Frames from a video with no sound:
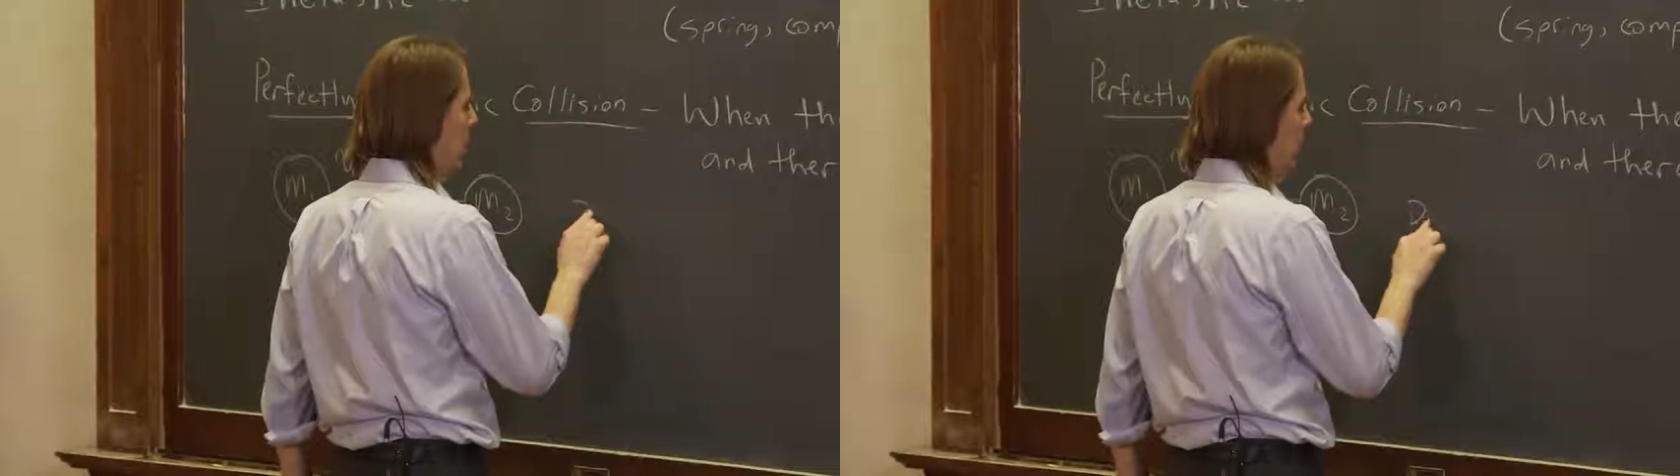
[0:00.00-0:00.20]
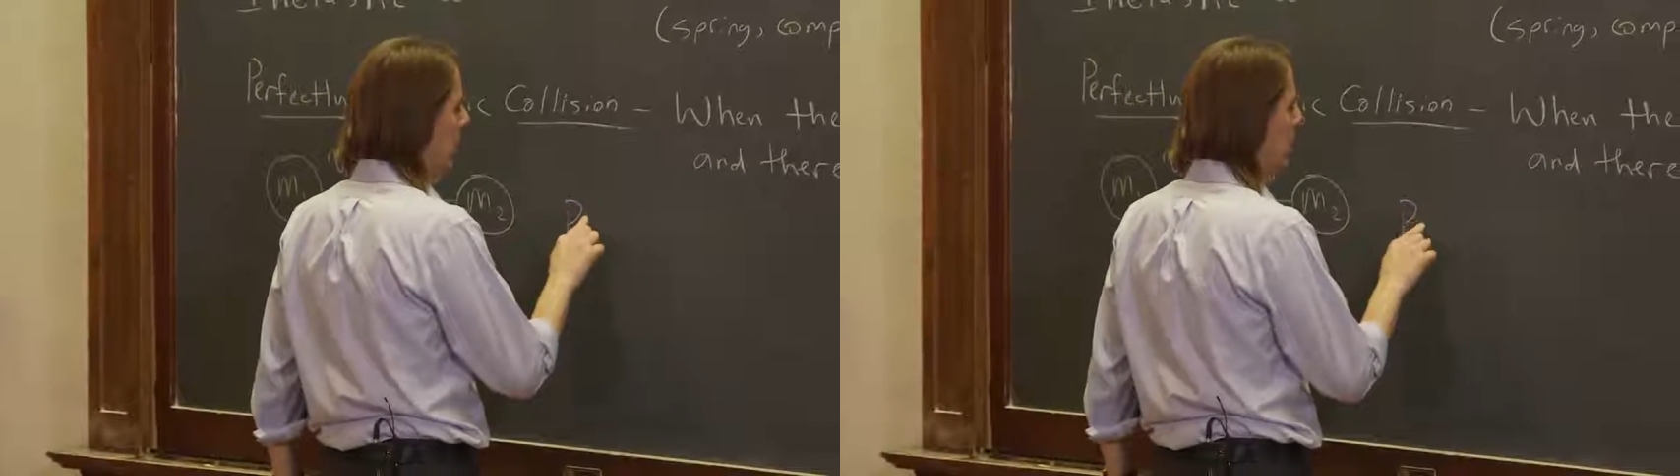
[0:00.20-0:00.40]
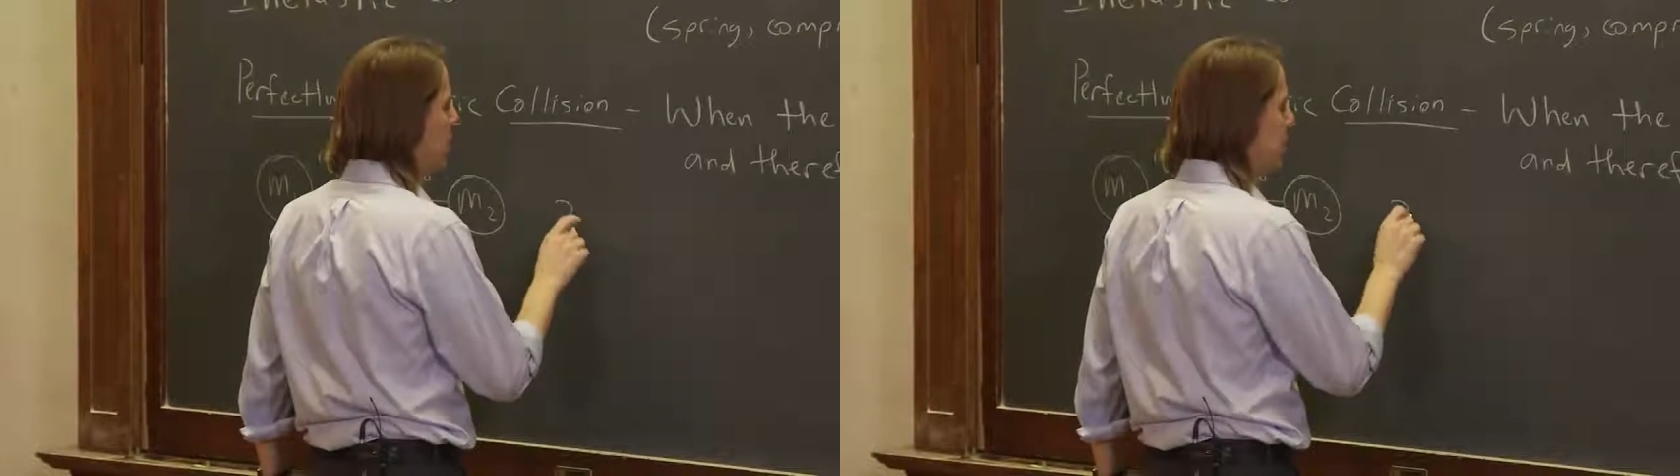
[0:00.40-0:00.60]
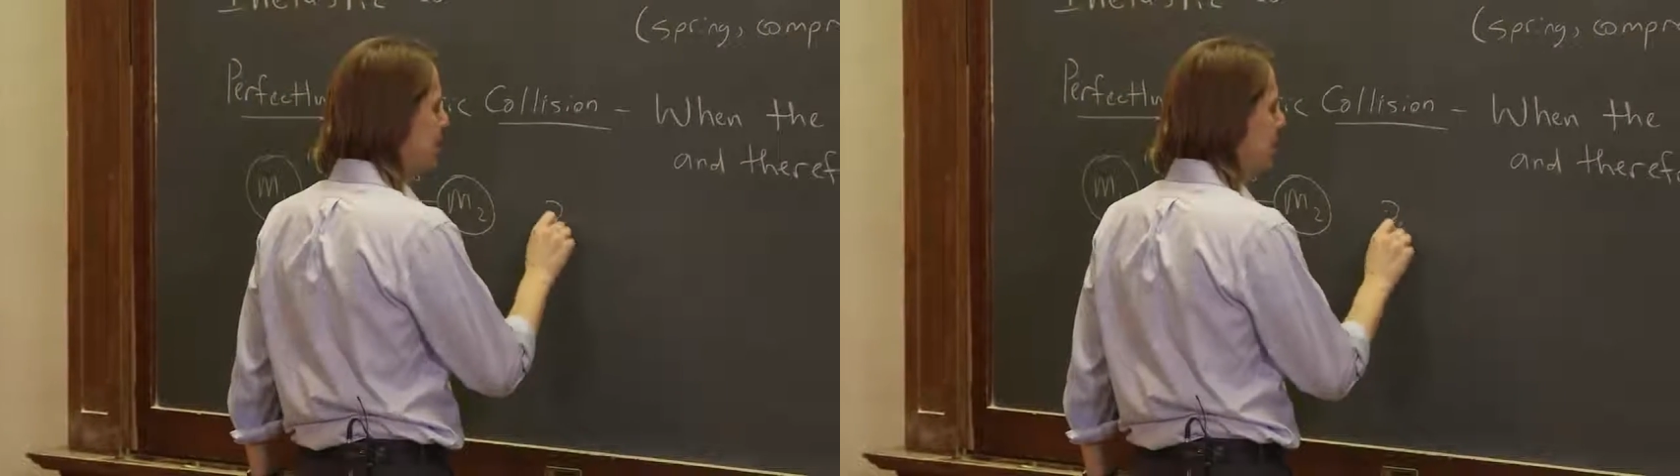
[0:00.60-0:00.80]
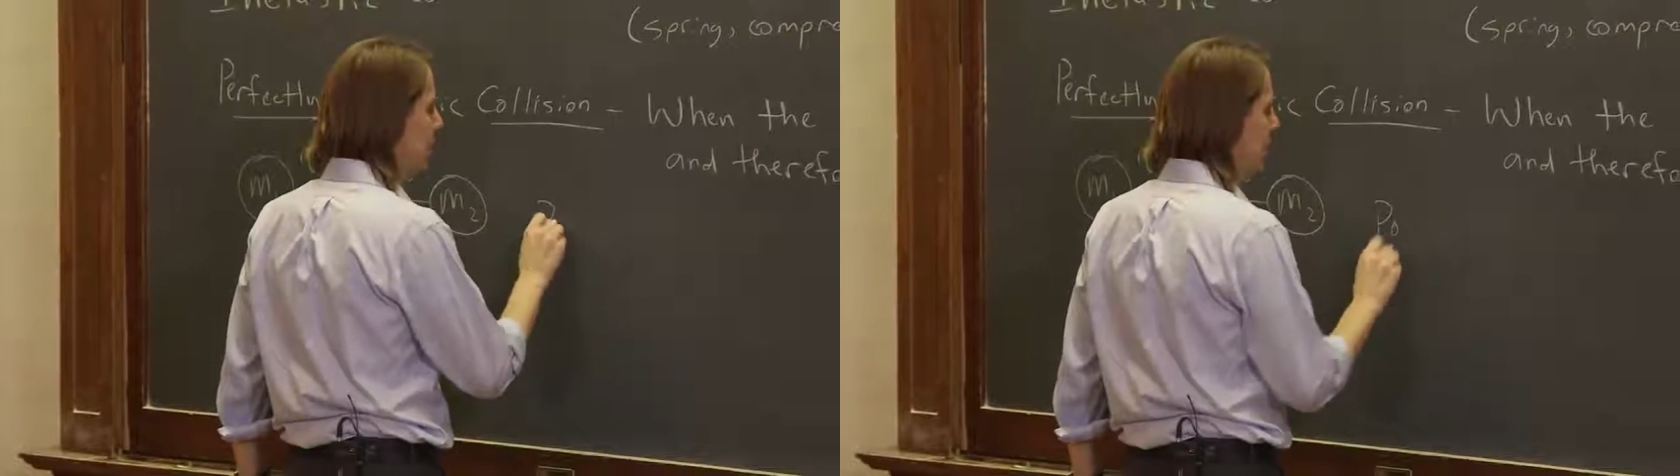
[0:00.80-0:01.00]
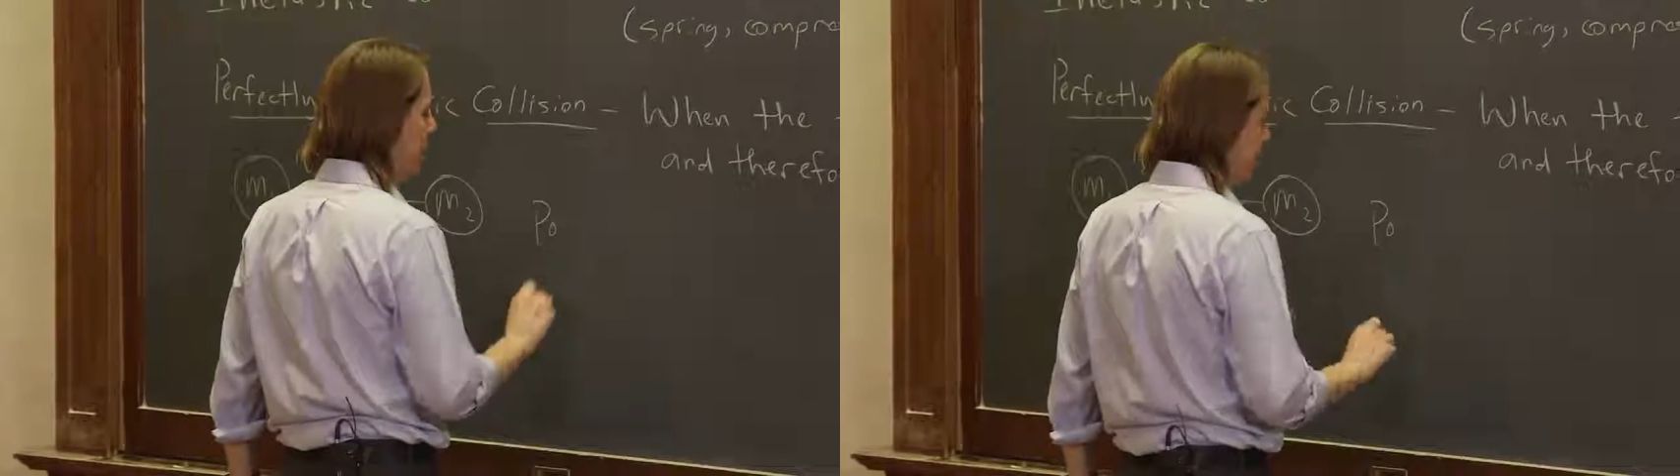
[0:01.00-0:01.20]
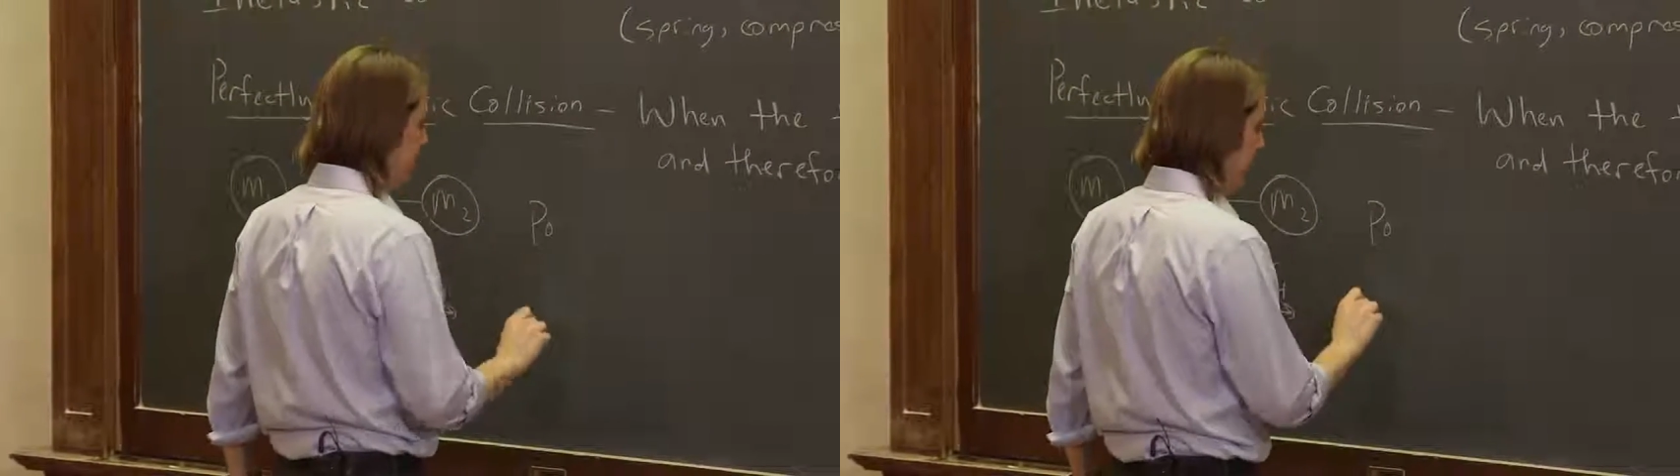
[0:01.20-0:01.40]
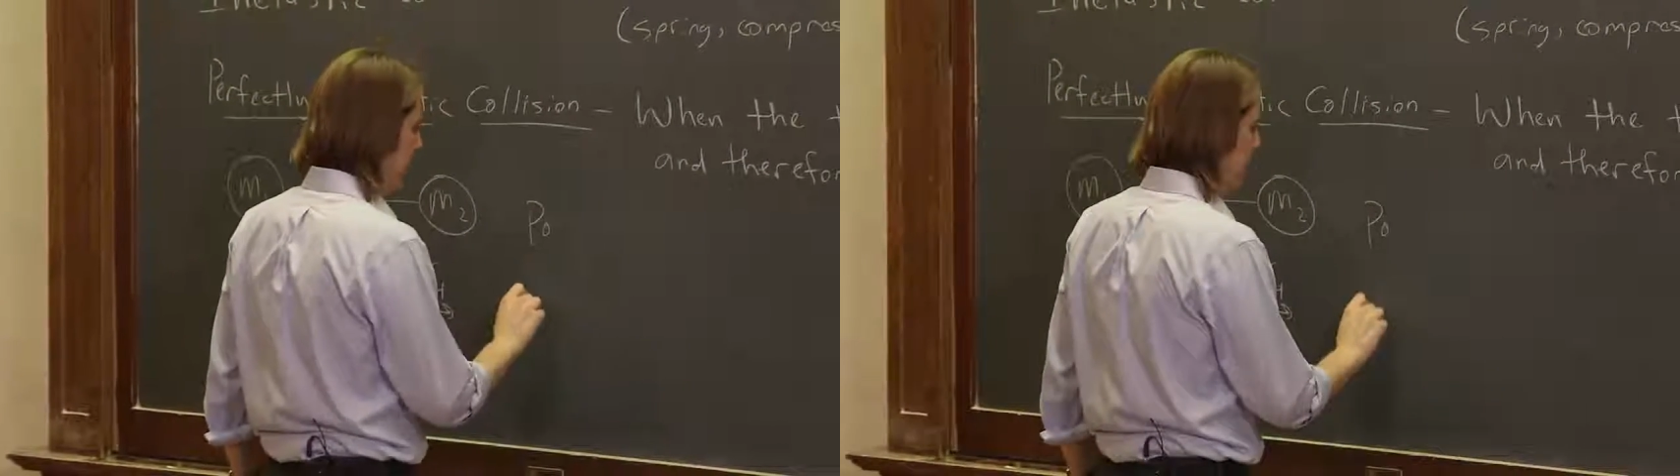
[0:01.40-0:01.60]
or I'll call it P naught,
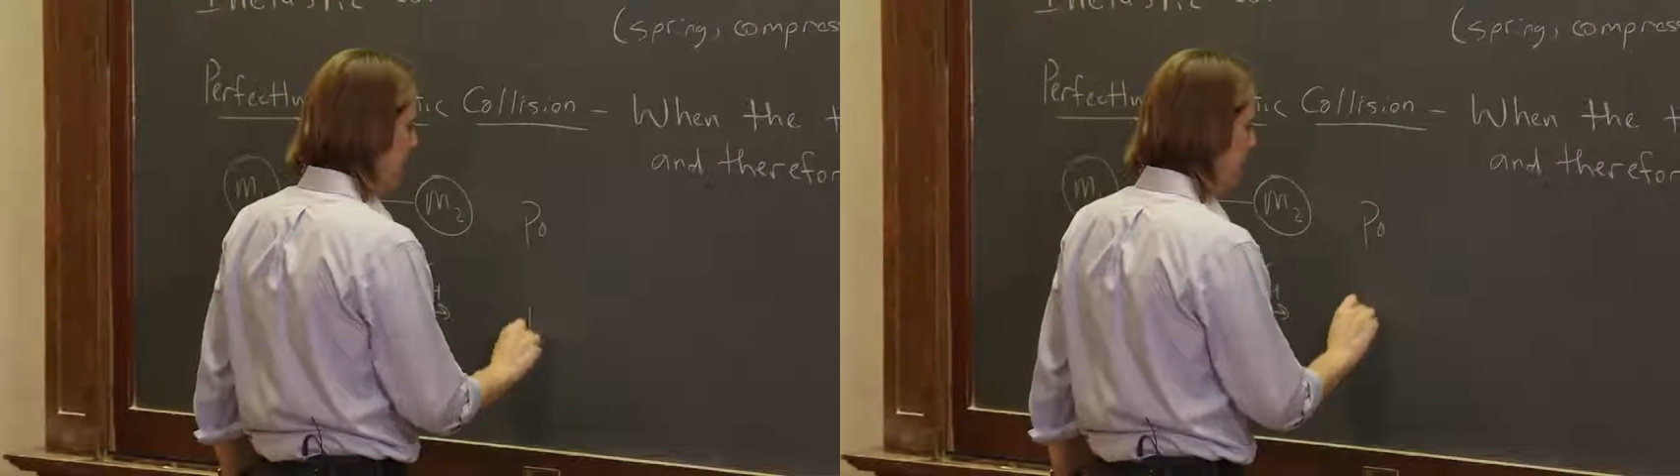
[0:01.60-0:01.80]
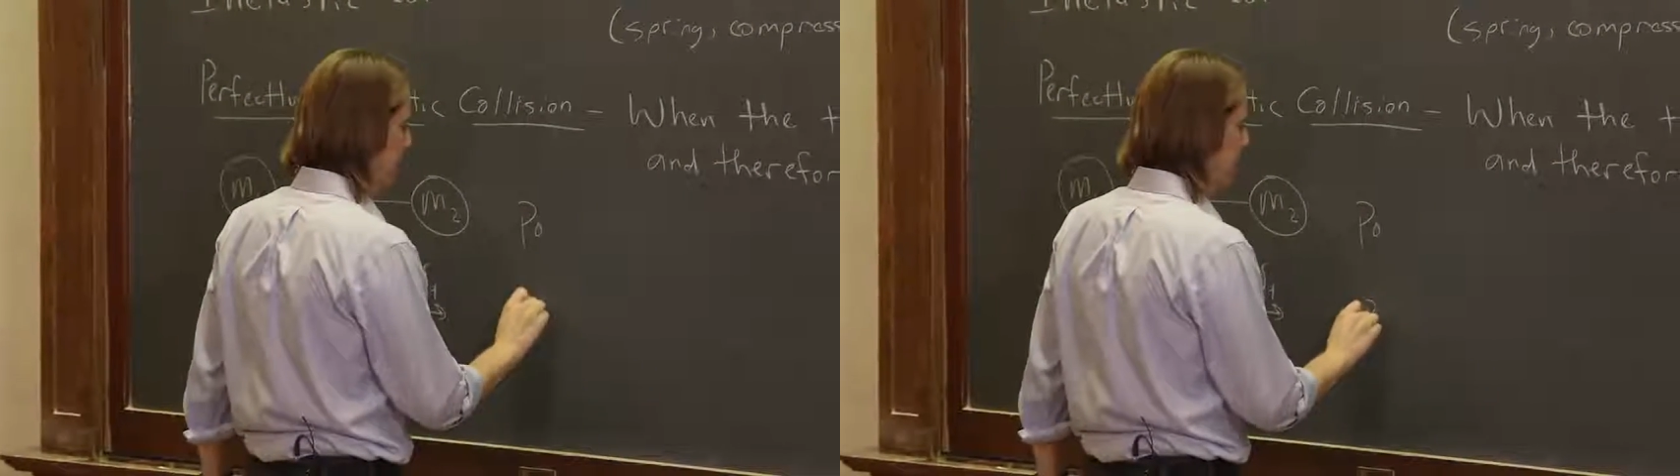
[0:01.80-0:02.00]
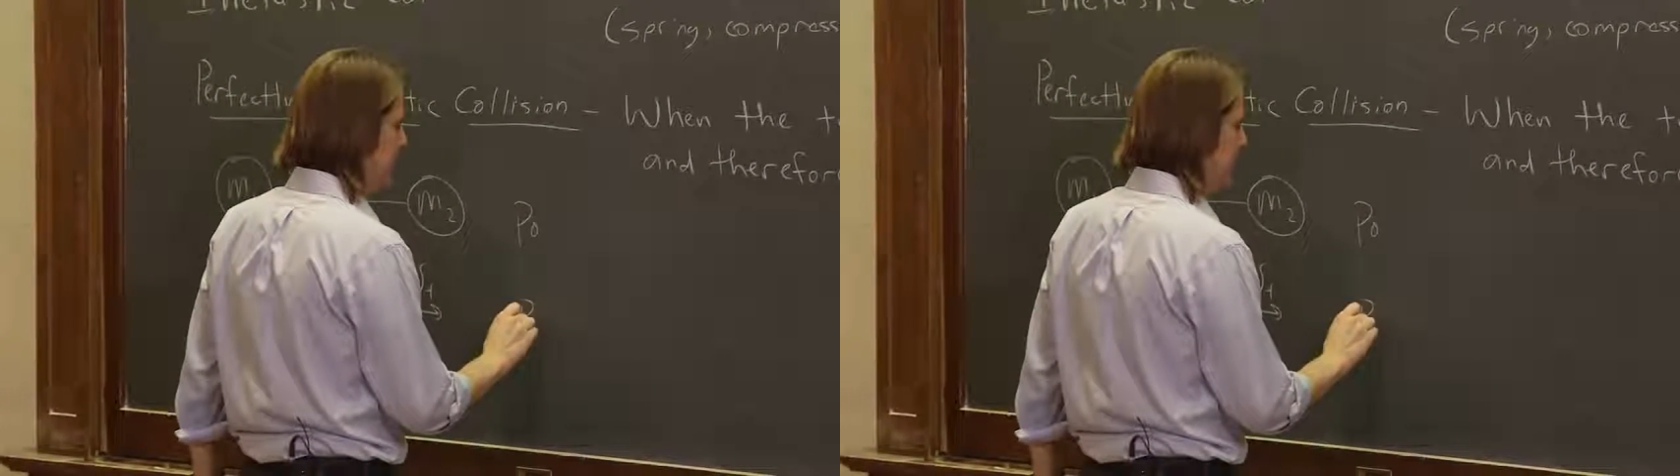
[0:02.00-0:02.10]
must